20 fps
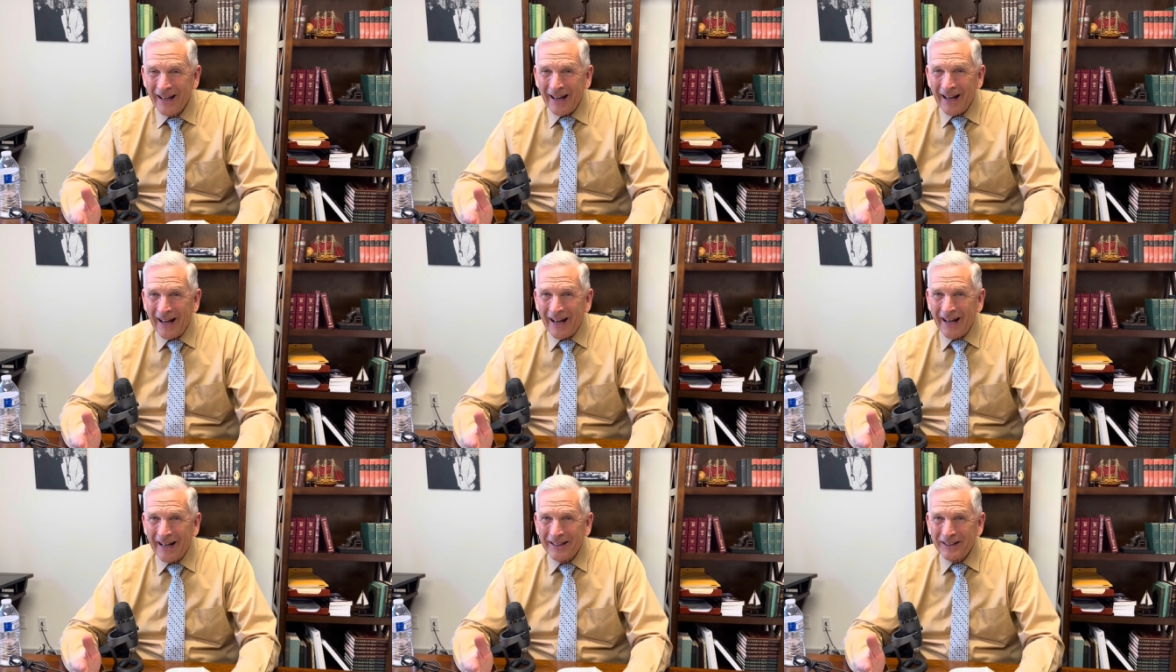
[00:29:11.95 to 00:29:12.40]

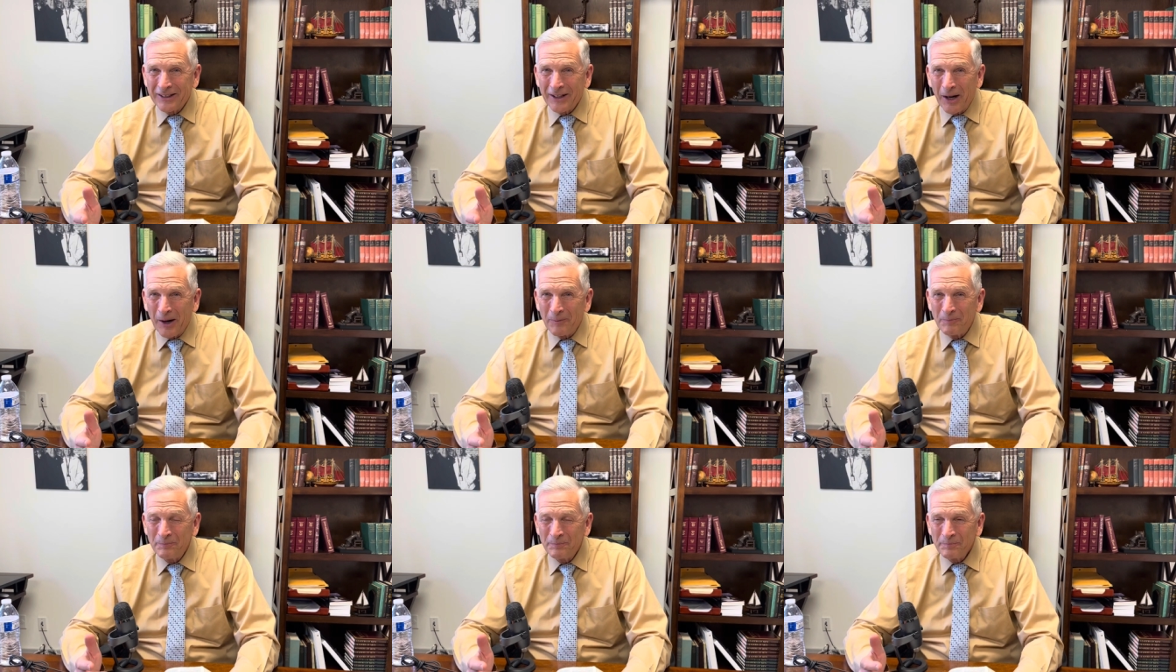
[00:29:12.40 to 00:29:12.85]
And
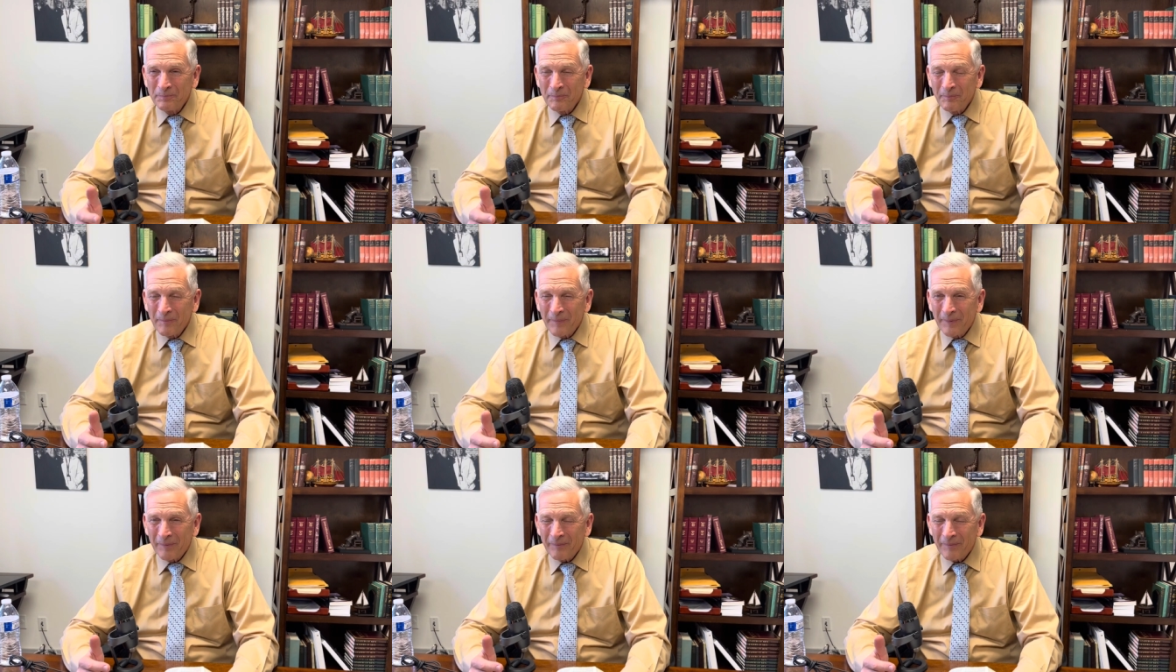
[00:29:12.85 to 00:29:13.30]
uh,
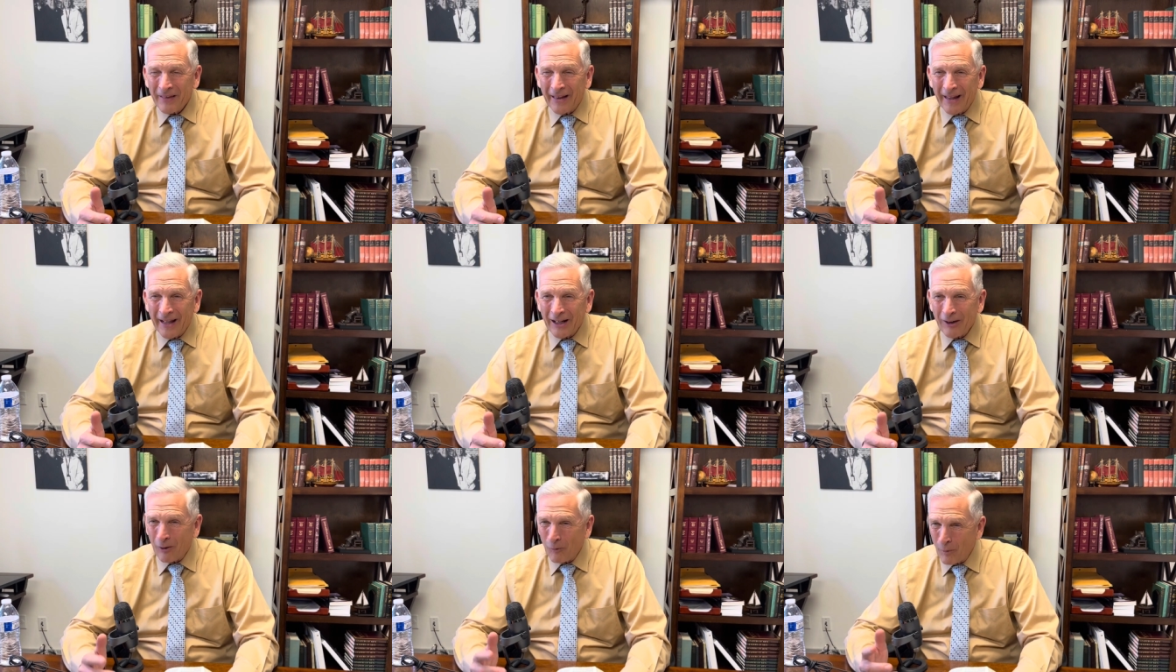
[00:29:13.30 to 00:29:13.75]

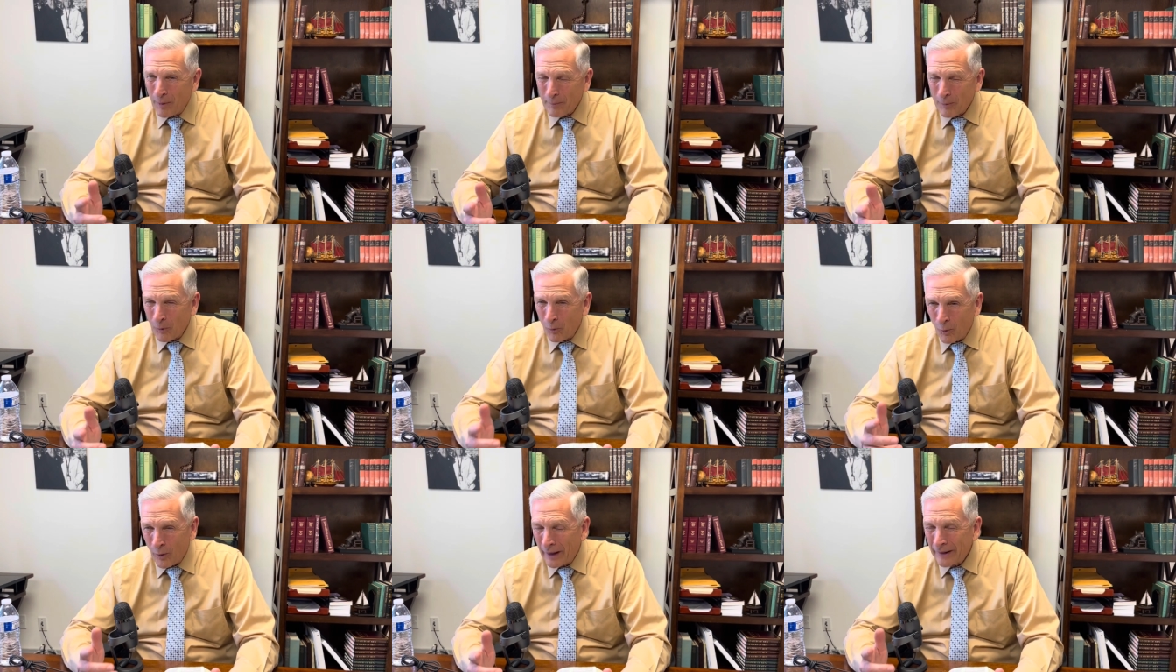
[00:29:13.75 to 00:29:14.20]
and I
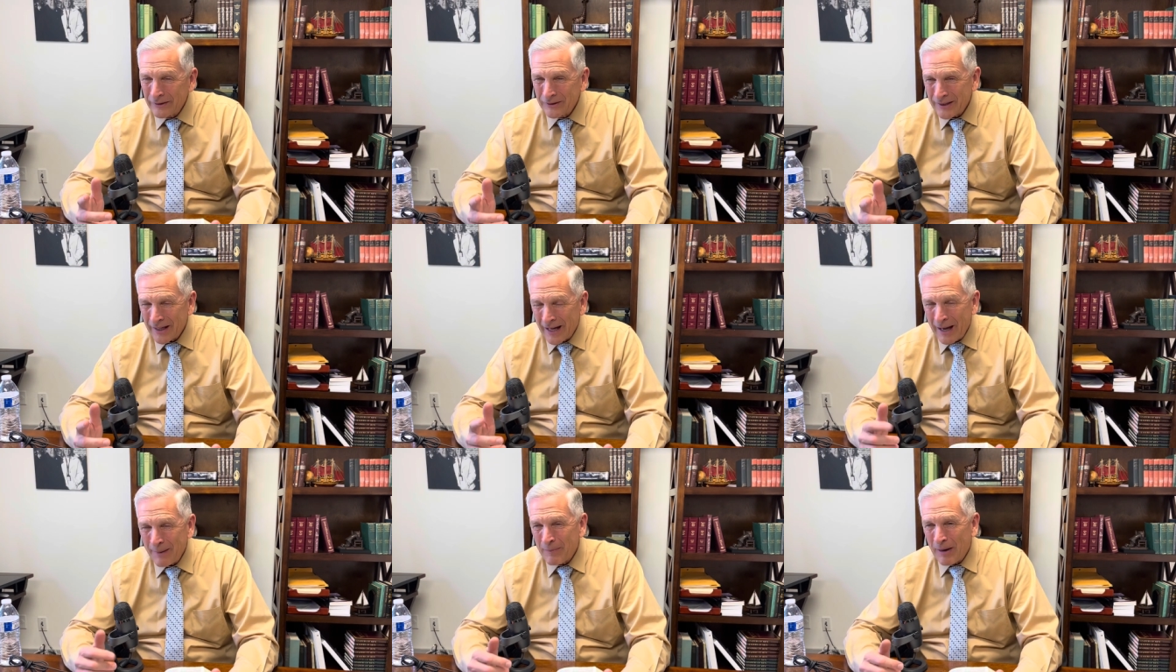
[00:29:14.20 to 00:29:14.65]
remember one
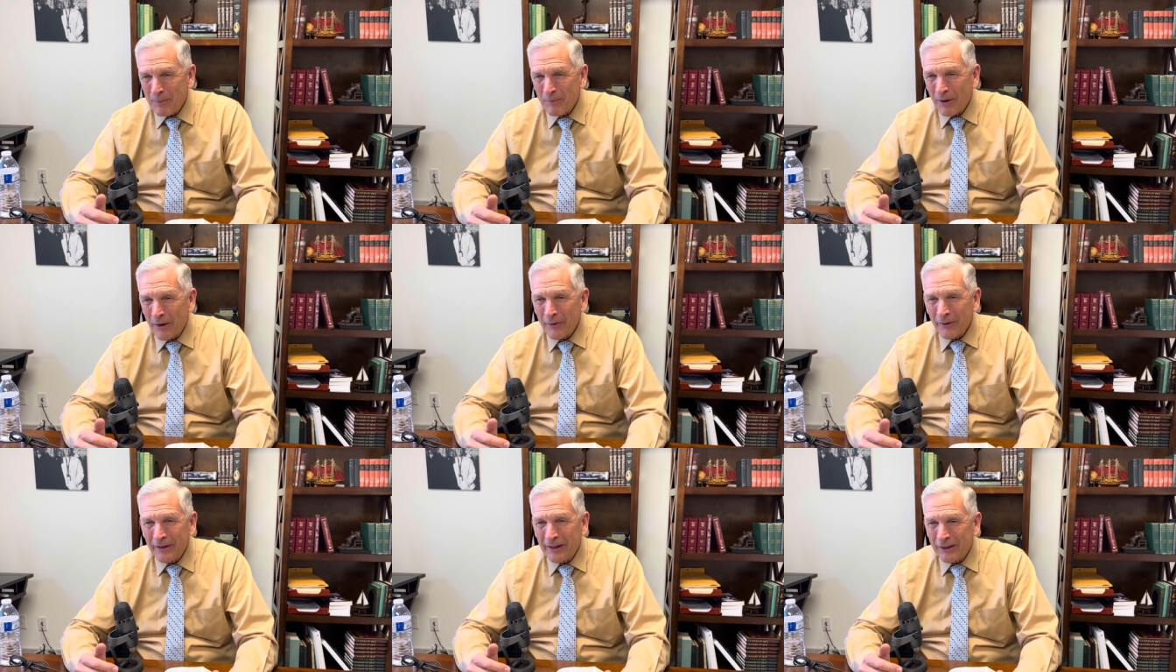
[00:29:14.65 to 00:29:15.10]
time my
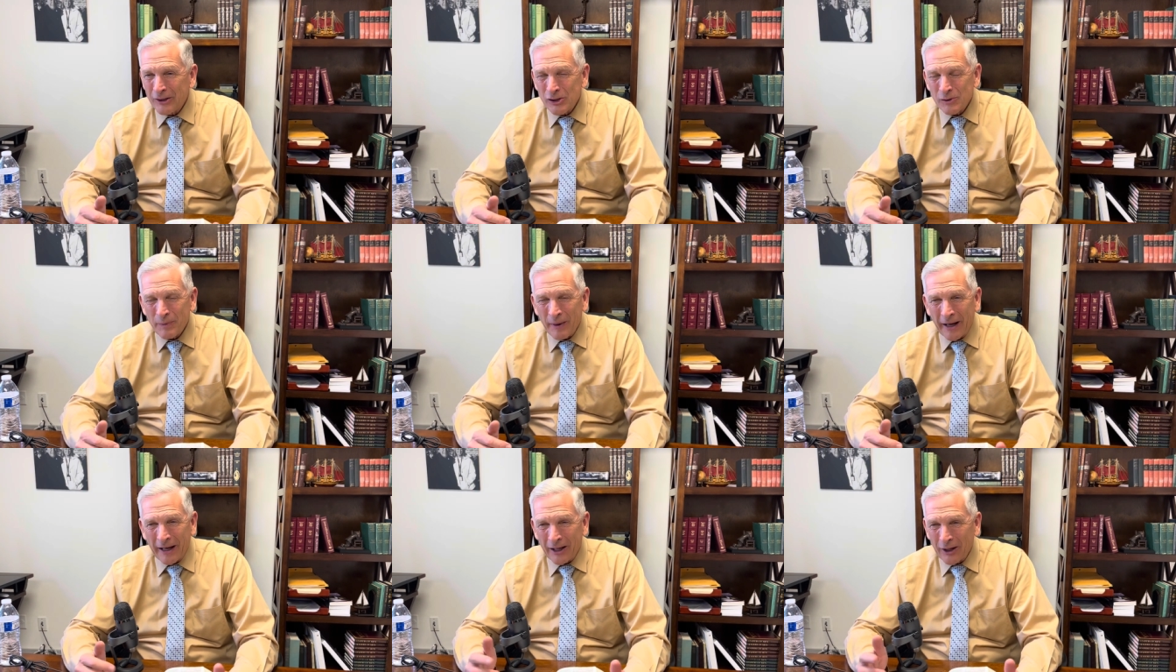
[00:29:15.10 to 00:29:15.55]
brother getting a
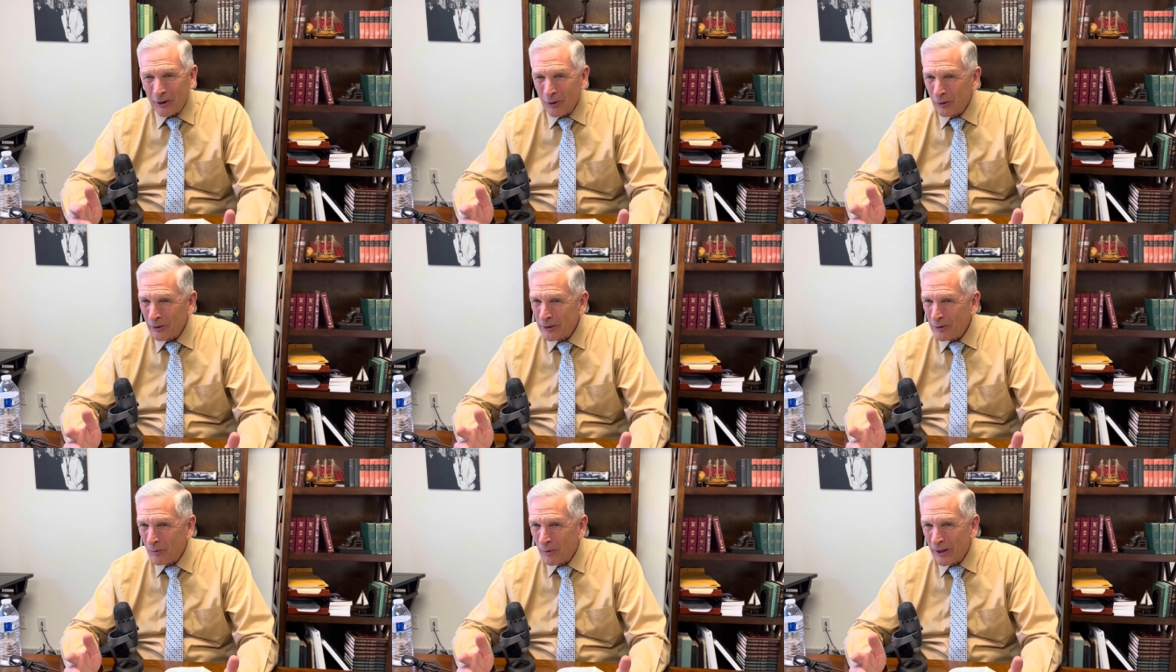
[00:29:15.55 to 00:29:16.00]
spanking, and
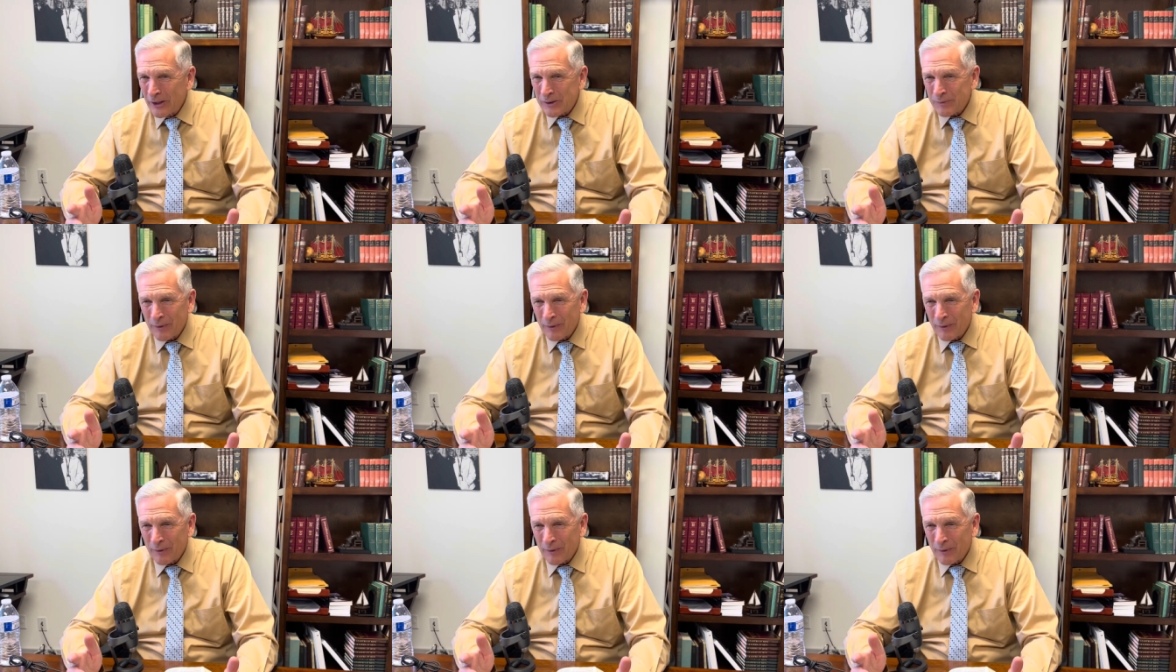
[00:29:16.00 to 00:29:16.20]
only once.